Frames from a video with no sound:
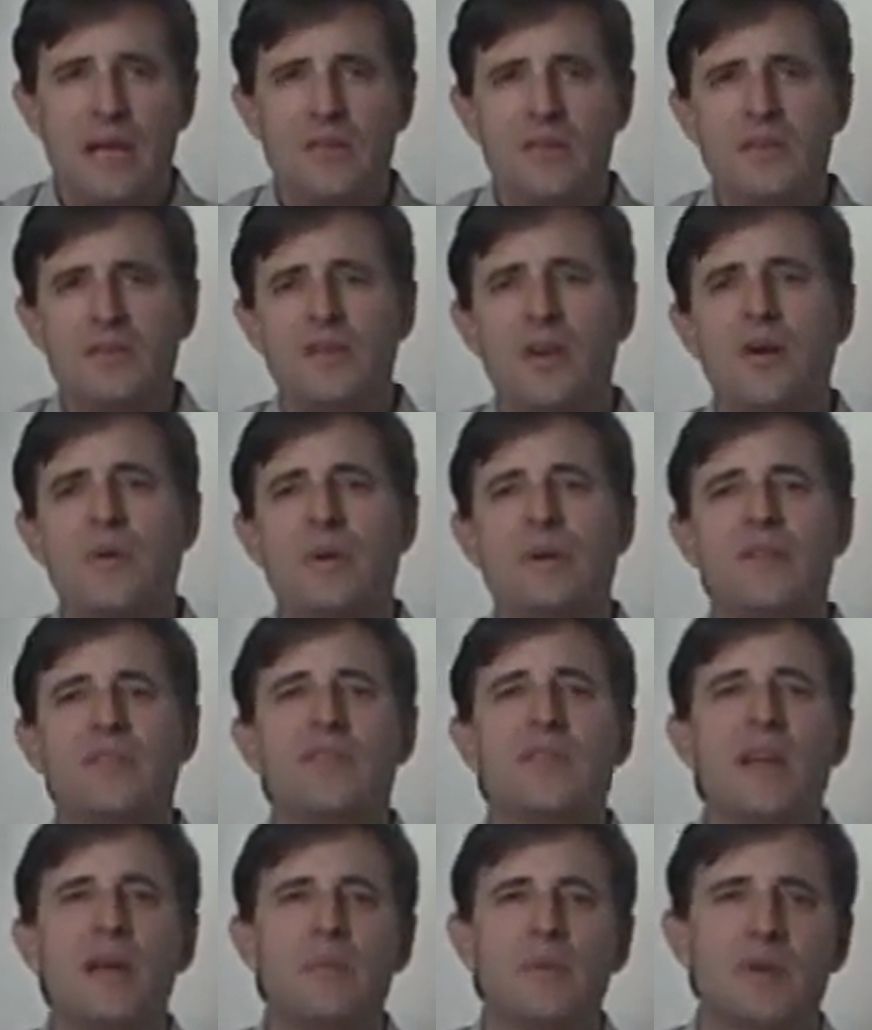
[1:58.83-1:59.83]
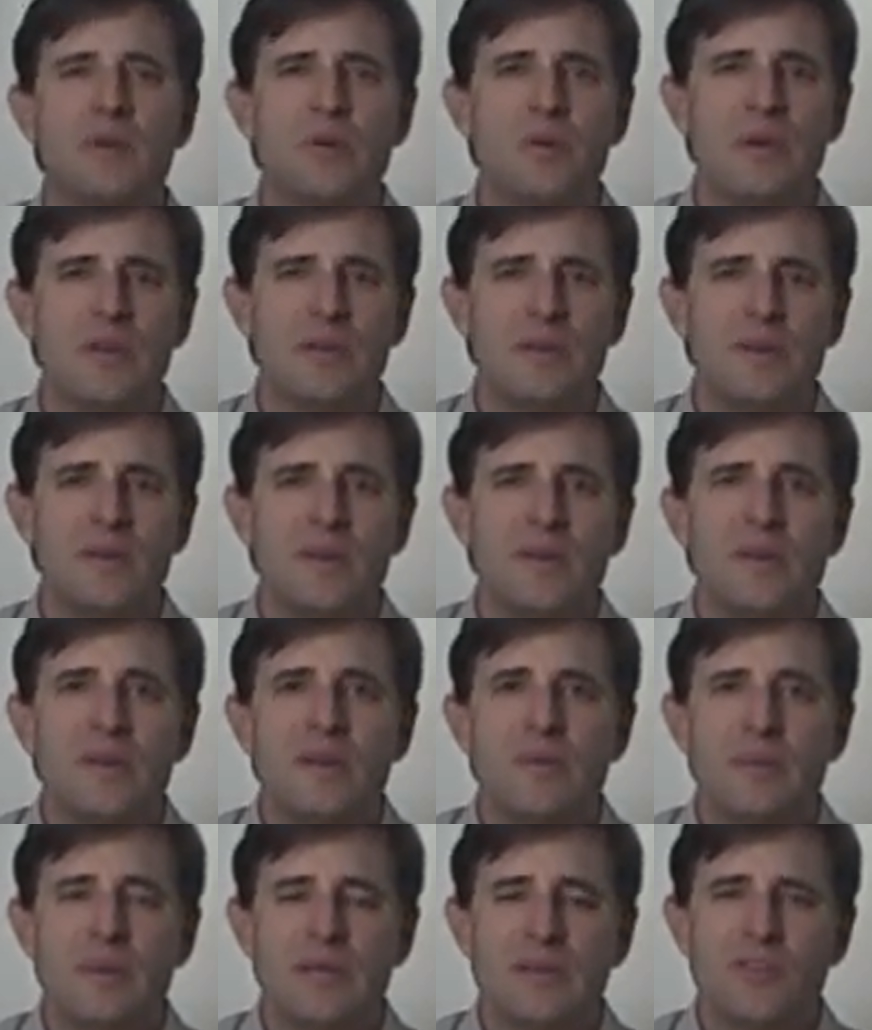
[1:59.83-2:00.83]
And you'll know when it's time to quit,
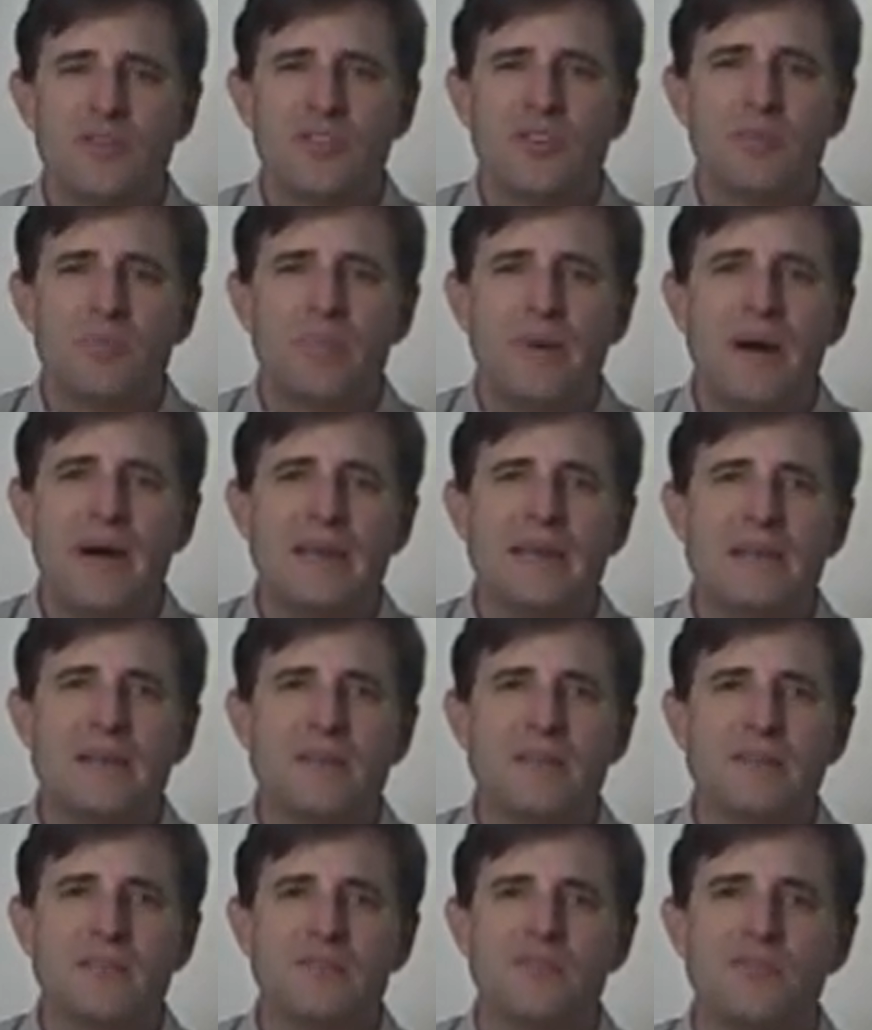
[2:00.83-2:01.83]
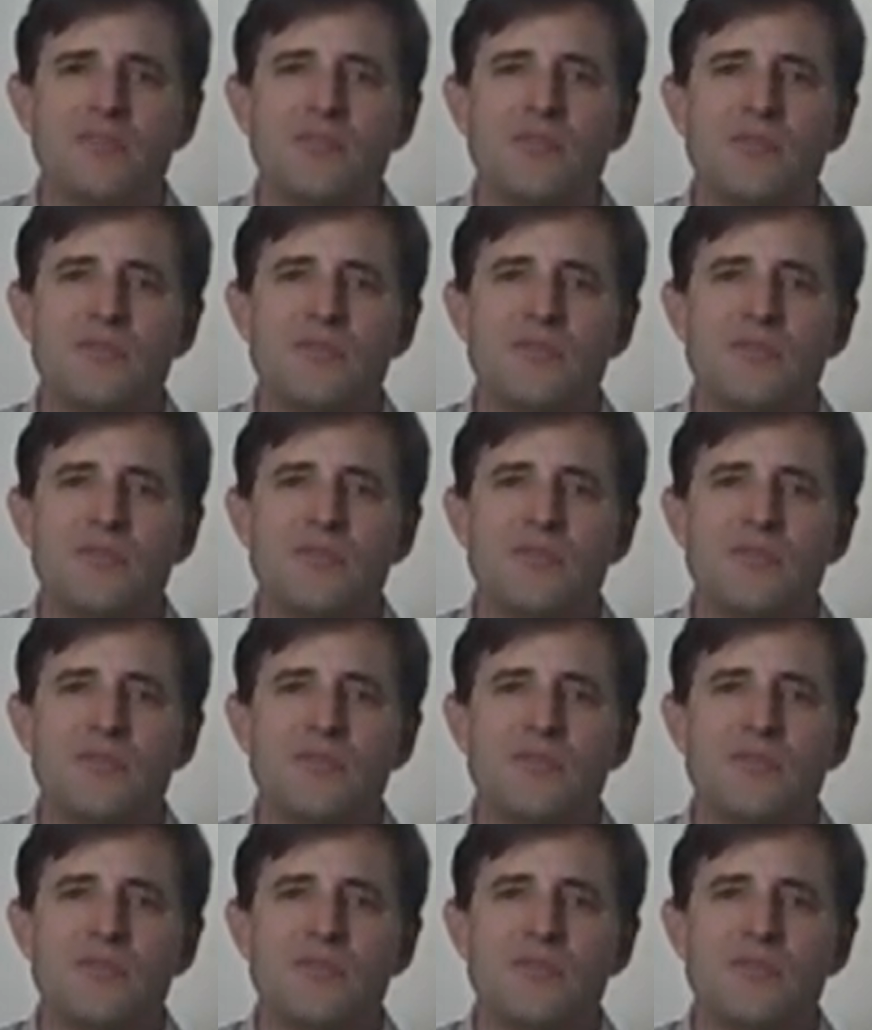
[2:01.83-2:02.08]
because your body, you'll